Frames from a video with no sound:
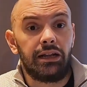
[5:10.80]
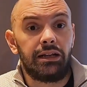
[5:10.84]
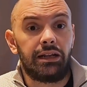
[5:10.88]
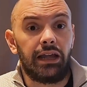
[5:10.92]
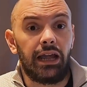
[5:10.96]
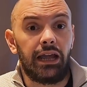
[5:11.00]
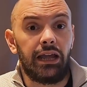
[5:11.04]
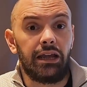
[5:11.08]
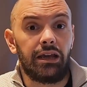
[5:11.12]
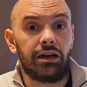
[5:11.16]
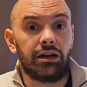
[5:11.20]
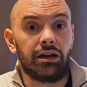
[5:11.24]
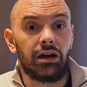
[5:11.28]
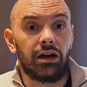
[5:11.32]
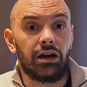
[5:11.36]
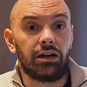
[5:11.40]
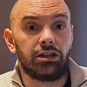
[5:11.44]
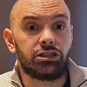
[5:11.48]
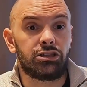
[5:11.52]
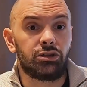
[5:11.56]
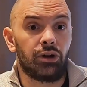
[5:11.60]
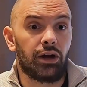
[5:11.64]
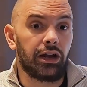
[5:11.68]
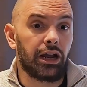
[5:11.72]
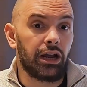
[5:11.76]
take
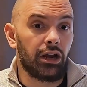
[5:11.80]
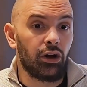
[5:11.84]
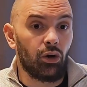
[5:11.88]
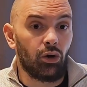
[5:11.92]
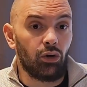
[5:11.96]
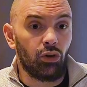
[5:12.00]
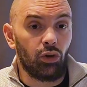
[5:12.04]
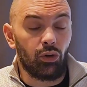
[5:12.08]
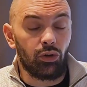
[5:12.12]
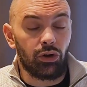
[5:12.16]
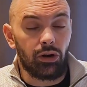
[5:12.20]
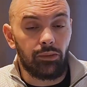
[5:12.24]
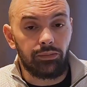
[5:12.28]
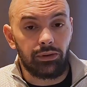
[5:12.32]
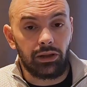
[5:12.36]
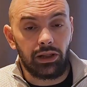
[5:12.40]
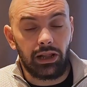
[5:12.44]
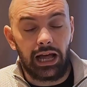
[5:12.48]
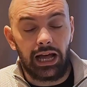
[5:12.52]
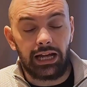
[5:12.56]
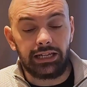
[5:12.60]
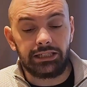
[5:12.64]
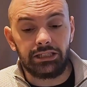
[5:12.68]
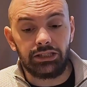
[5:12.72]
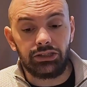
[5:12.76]
so I can go load up the
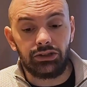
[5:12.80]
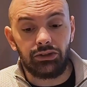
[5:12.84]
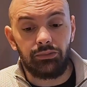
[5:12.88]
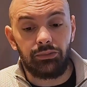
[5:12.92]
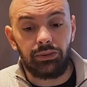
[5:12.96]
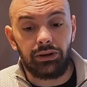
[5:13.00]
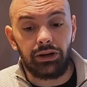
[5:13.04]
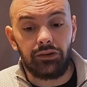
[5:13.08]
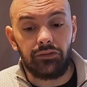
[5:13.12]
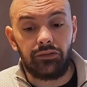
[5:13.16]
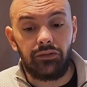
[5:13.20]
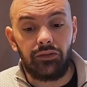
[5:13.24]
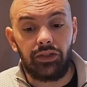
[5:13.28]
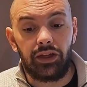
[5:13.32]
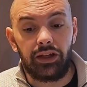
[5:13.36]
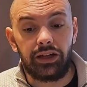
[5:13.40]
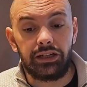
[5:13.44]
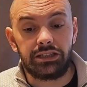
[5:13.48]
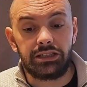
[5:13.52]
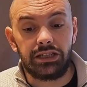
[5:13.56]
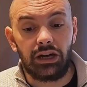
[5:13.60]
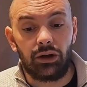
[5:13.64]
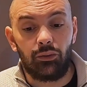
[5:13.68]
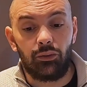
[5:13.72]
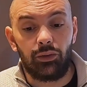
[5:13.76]
last little bit of
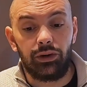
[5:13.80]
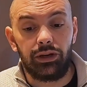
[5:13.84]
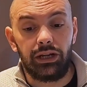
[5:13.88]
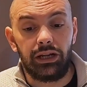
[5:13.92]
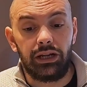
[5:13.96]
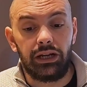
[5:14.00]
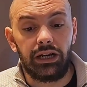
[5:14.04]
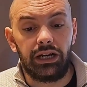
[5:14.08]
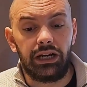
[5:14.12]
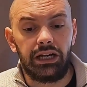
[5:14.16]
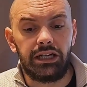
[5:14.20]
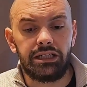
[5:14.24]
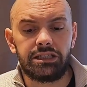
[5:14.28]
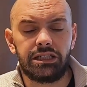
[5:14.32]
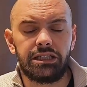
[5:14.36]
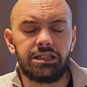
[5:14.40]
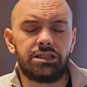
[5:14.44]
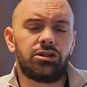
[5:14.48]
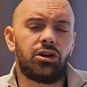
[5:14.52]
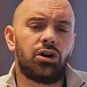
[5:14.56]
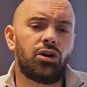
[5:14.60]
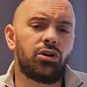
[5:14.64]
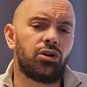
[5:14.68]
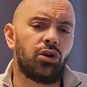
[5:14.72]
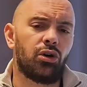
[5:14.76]
things that we needed?" He
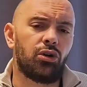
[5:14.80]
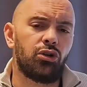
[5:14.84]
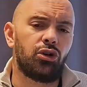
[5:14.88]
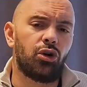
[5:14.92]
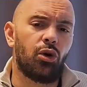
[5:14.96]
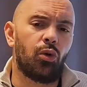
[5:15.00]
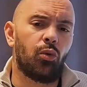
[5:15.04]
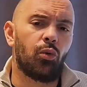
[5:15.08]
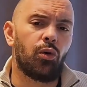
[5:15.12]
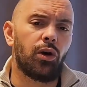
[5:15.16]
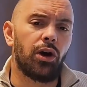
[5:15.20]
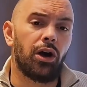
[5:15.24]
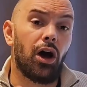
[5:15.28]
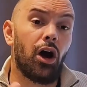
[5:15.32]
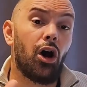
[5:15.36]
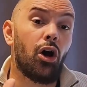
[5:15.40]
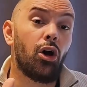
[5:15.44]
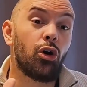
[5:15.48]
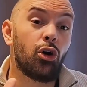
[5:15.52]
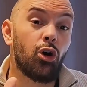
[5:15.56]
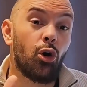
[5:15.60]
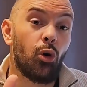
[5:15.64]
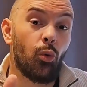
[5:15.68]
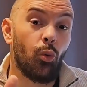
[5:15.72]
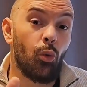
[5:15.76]
says, "No, no, don't worry,
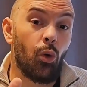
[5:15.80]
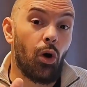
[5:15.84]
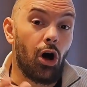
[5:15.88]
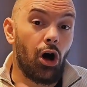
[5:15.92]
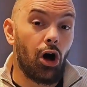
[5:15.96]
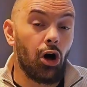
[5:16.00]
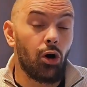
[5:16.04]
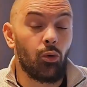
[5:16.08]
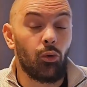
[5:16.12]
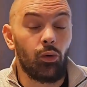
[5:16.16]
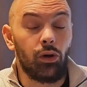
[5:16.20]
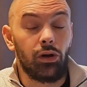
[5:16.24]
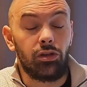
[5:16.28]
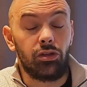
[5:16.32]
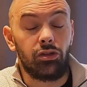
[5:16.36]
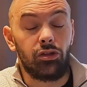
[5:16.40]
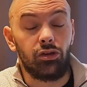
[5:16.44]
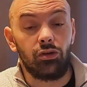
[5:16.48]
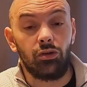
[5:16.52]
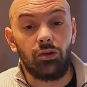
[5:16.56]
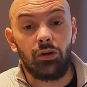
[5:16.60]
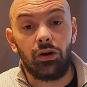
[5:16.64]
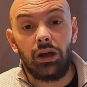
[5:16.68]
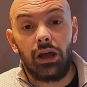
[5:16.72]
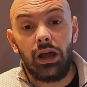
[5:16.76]
I'll go walk with
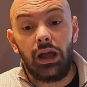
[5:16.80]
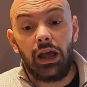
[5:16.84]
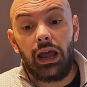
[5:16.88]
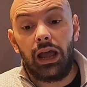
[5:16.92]
you."